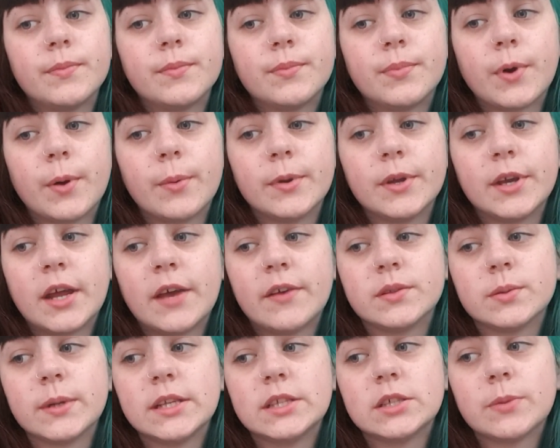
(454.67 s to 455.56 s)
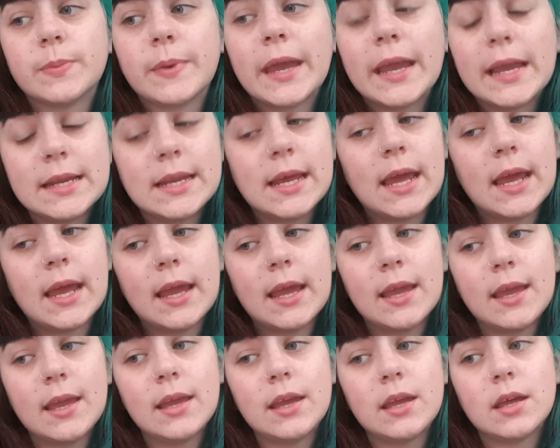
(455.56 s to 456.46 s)
Probably gonna have to wait till
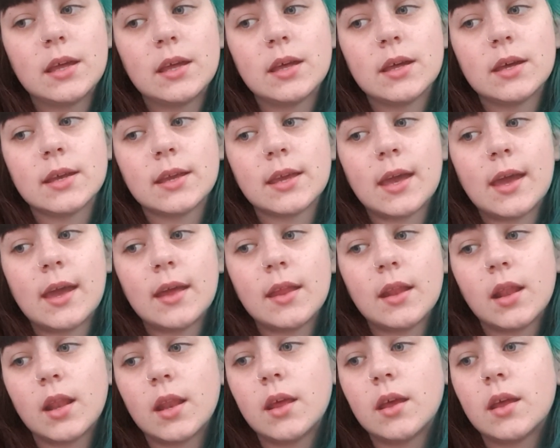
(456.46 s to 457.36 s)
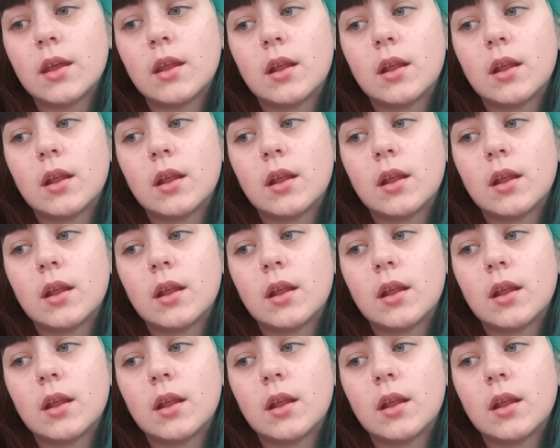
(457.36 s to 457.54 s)
payday again.